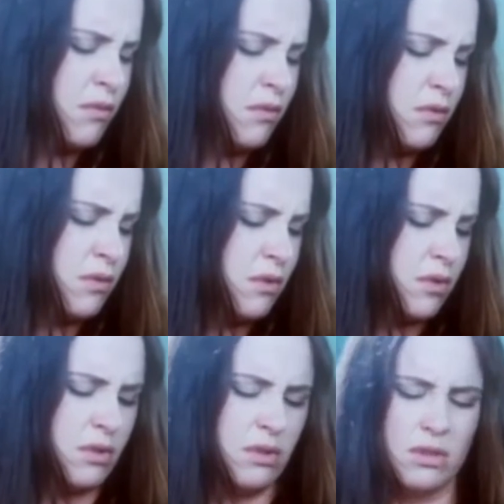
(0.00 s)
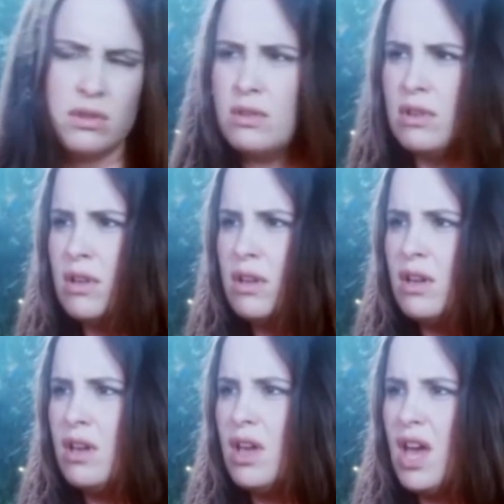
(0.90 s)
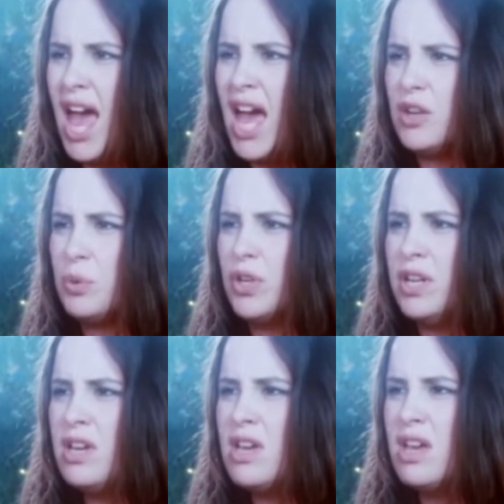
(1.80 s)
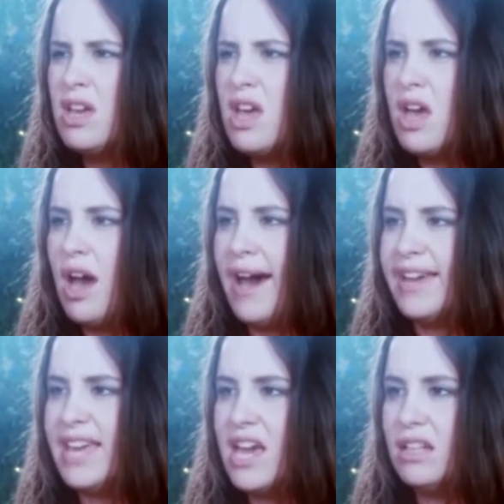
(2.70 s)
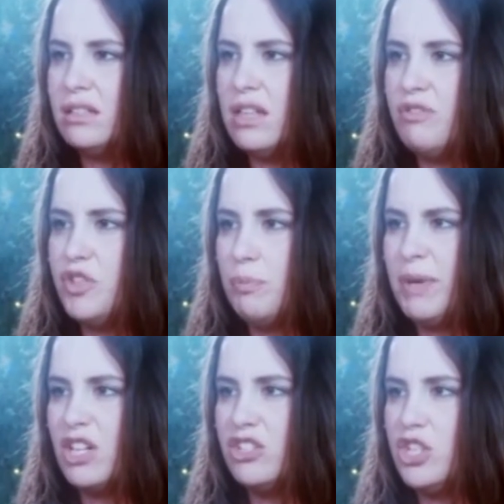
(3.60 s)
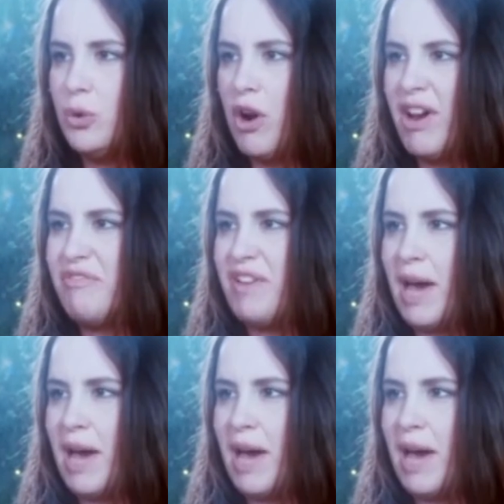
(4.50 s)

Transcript: in every successive sequel. Edward, I can't love you because you are a